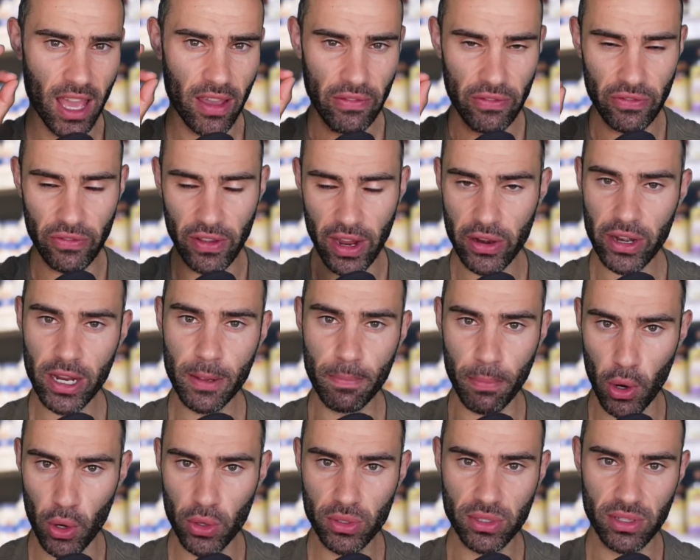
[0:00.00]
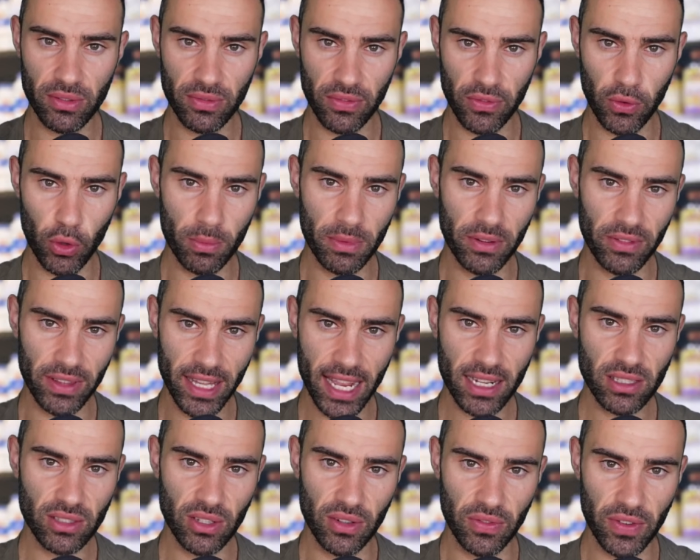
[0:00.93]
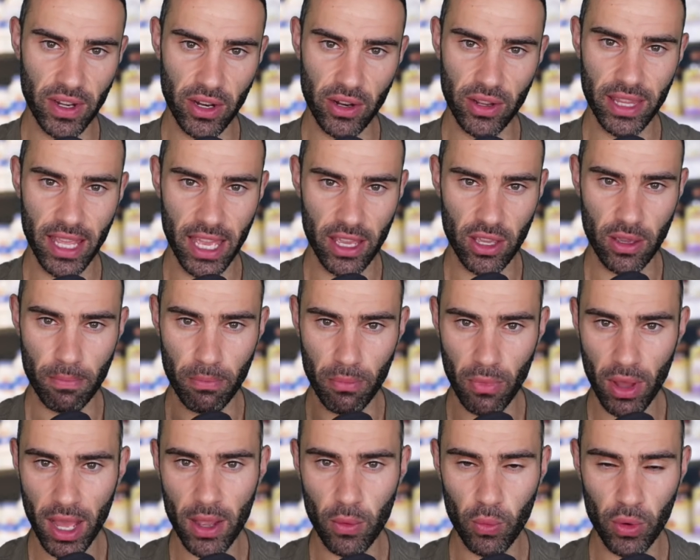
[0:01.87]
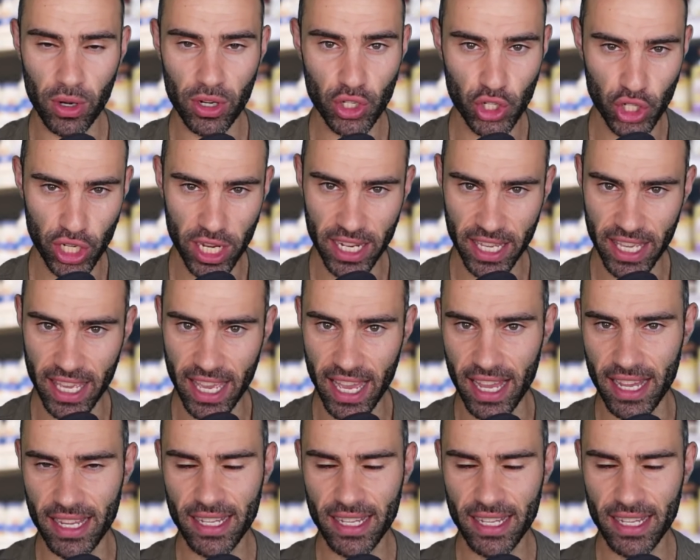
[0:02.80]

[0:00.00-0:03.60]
very potent form of lactoferrin that you might want to check out.